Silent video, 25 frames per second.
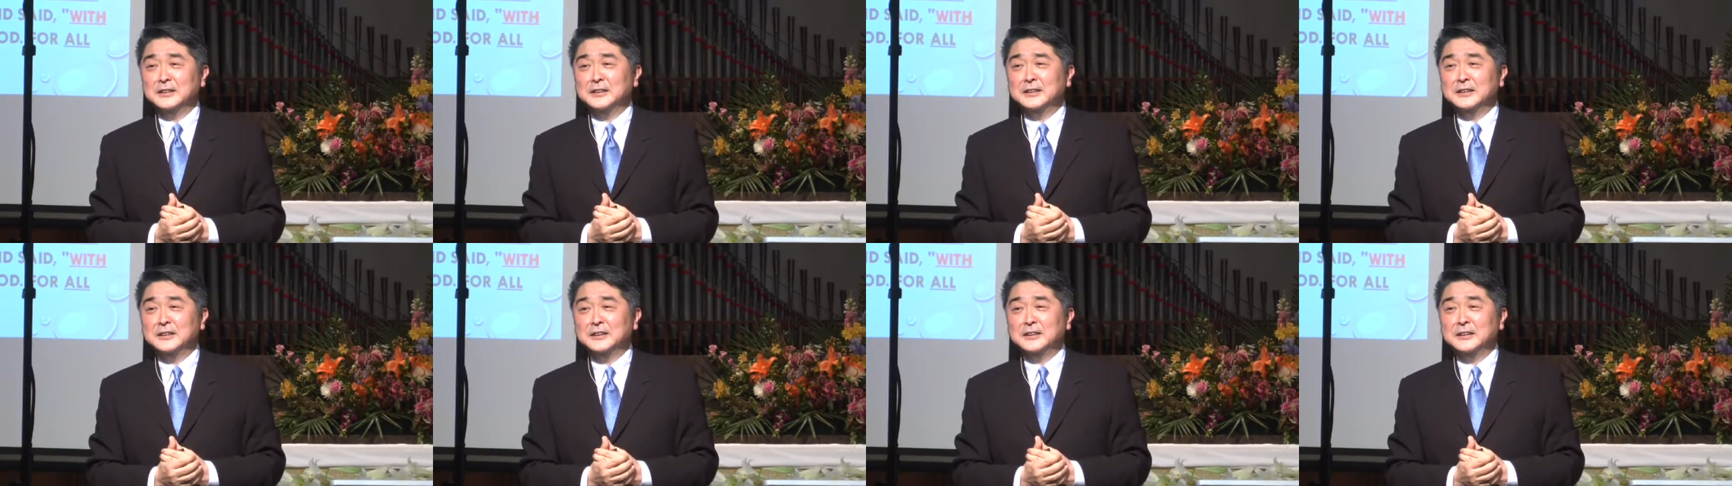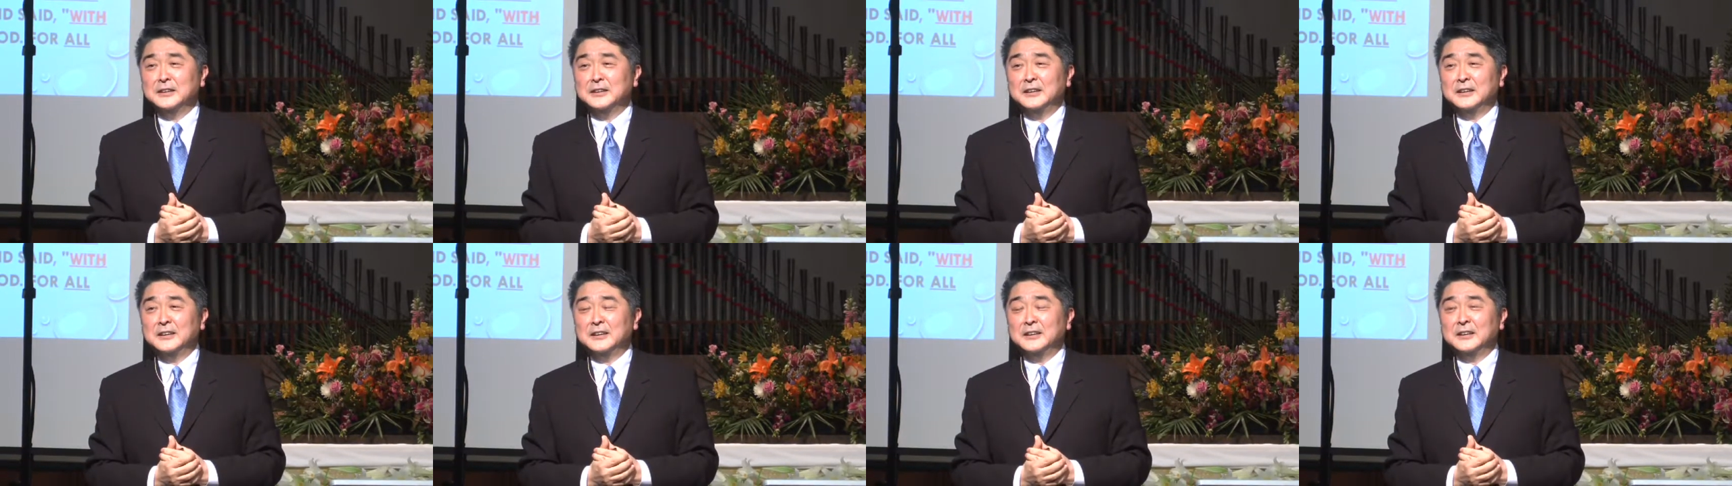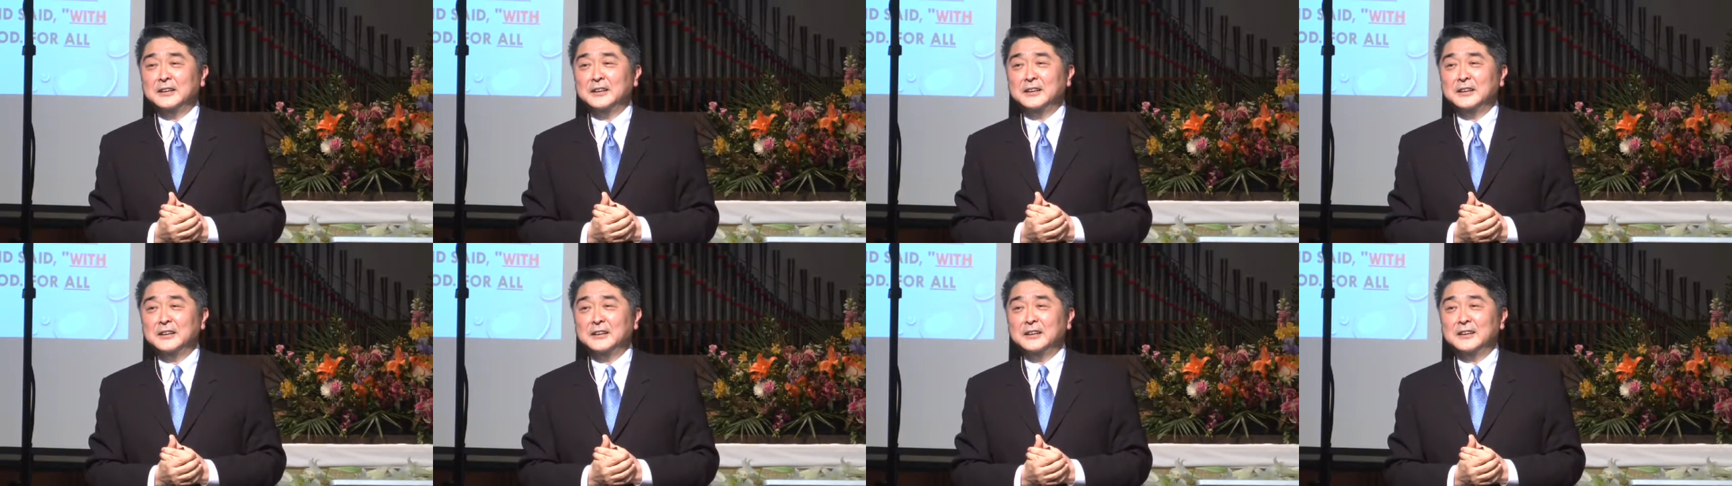
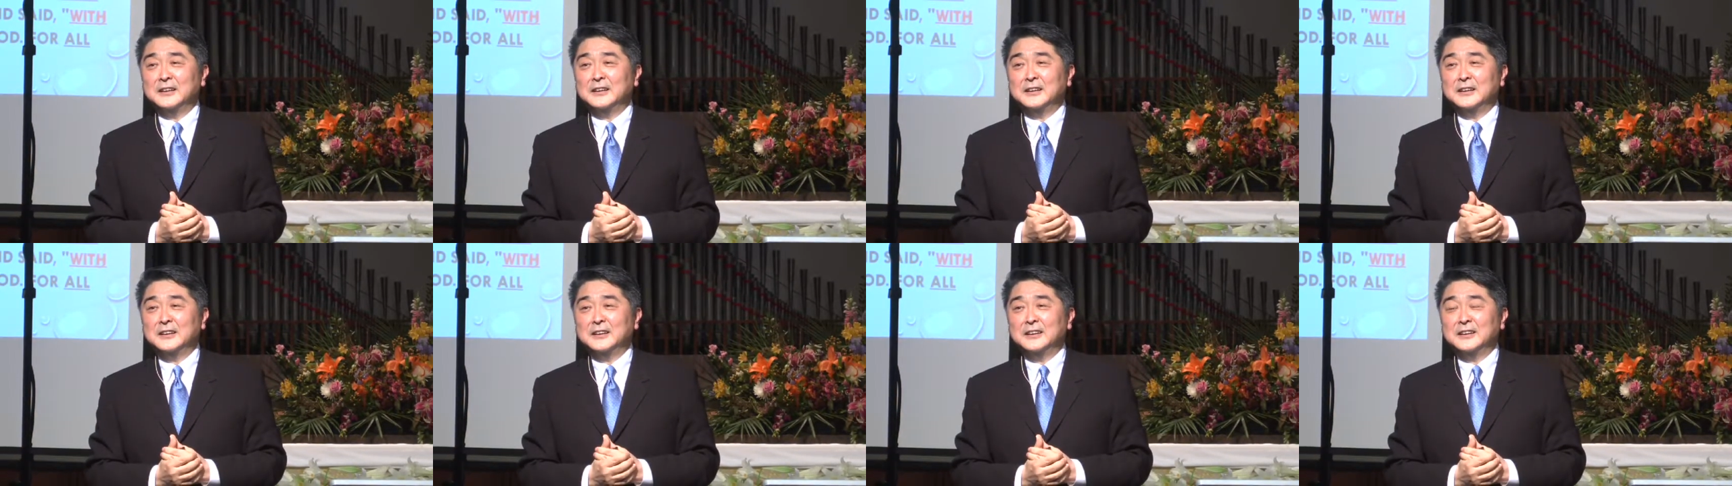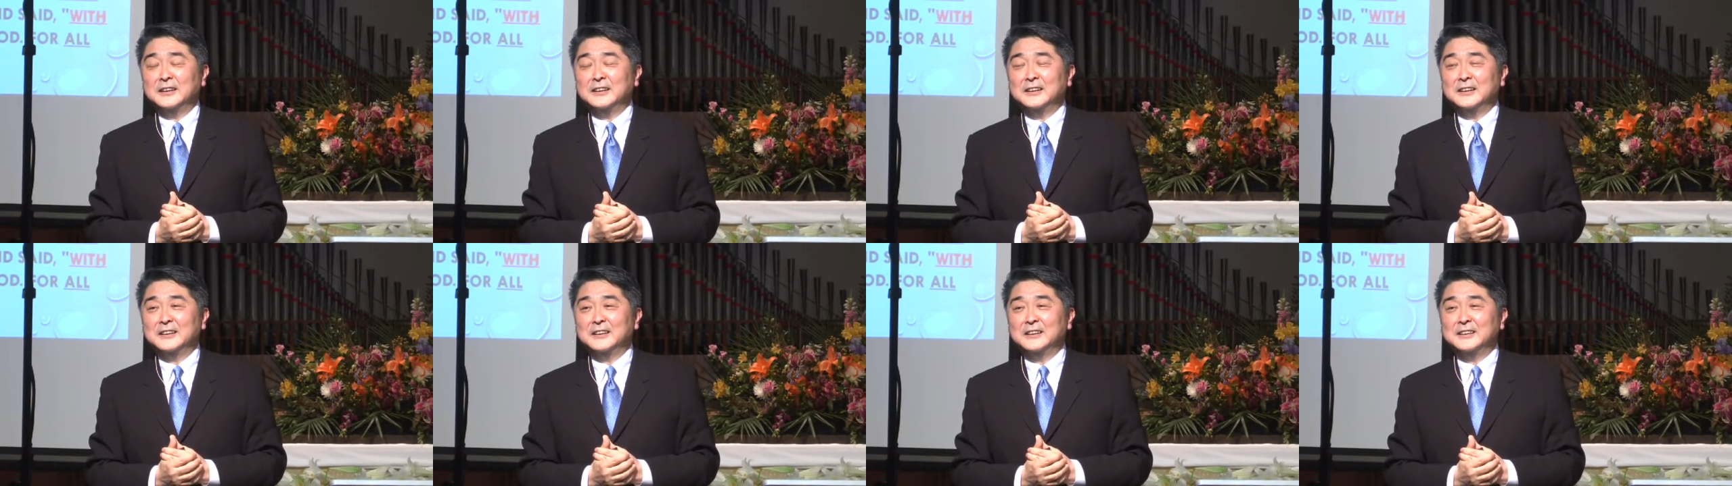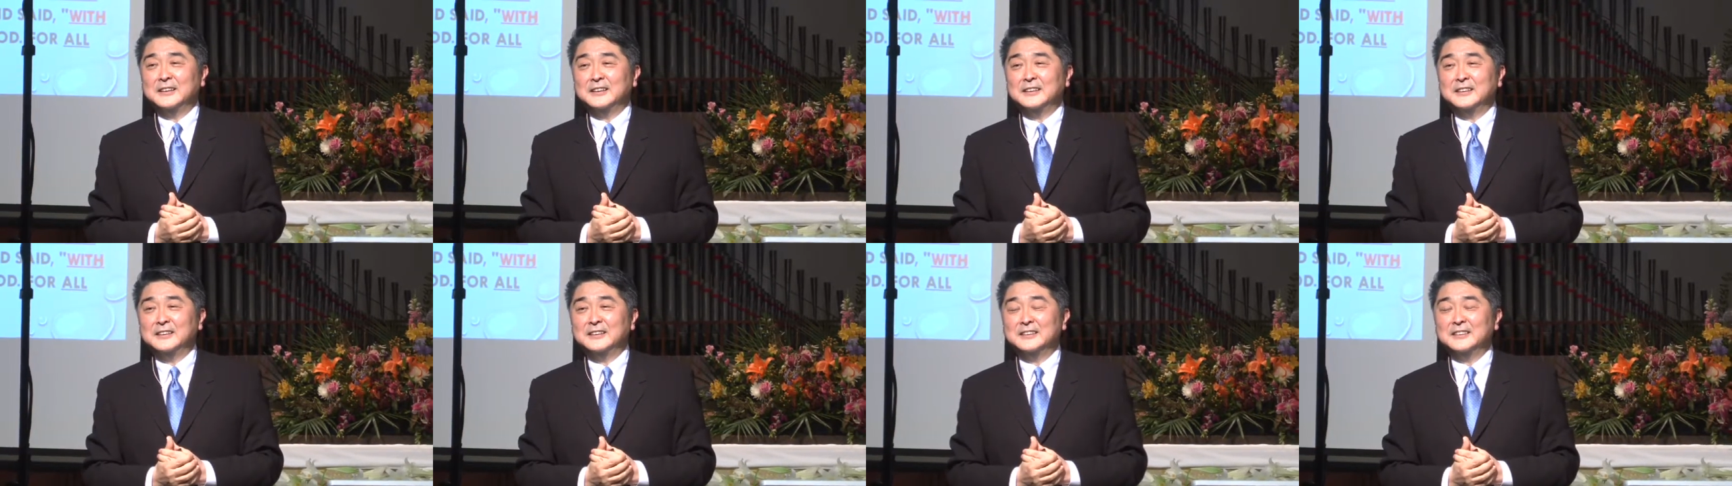
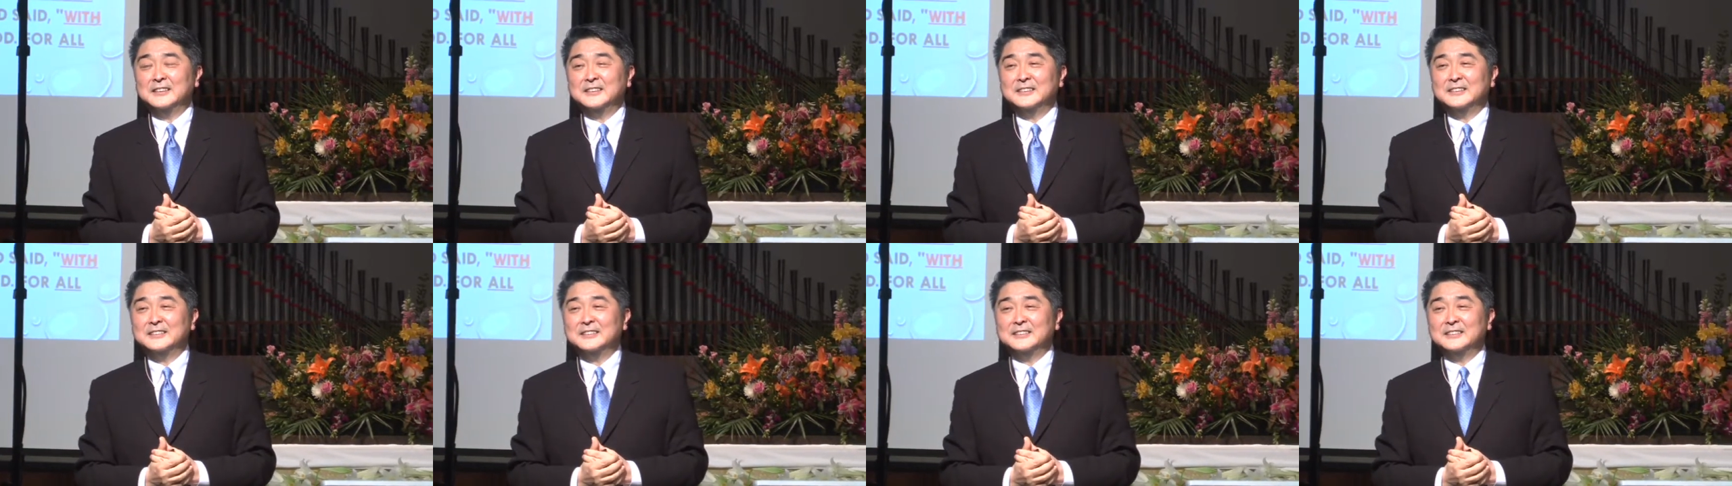No one is speaking in this clip.